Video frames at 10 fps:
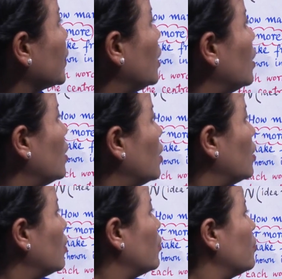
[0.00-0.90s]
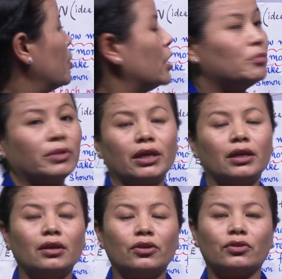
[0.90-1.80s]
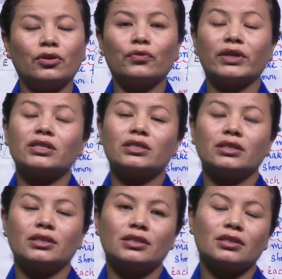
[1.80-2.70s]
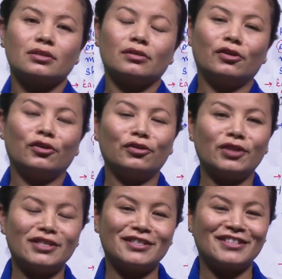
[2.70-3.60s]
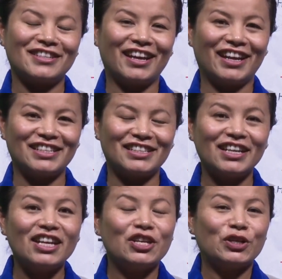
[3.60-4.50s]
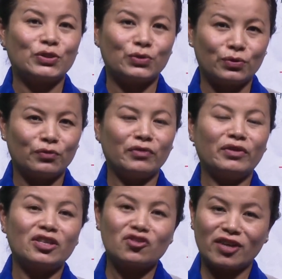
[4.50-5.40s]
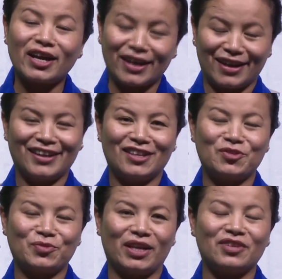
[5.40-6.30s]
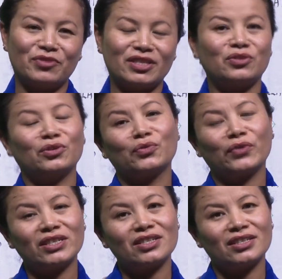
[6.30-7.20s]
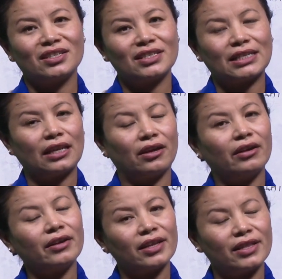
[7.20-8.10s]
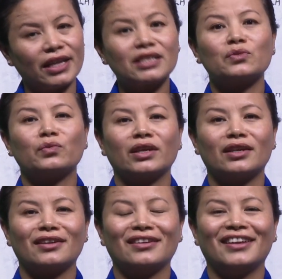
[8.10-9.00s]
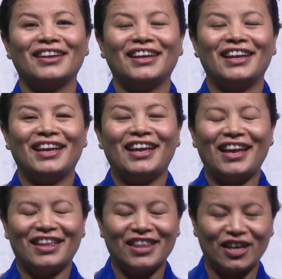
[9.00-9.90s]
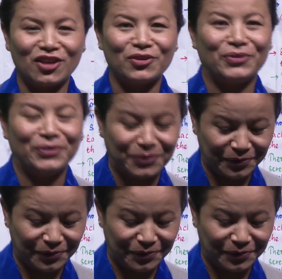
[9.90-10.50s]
mail me your questions on this ID. So we will try to address your questions in our next week. Thank you.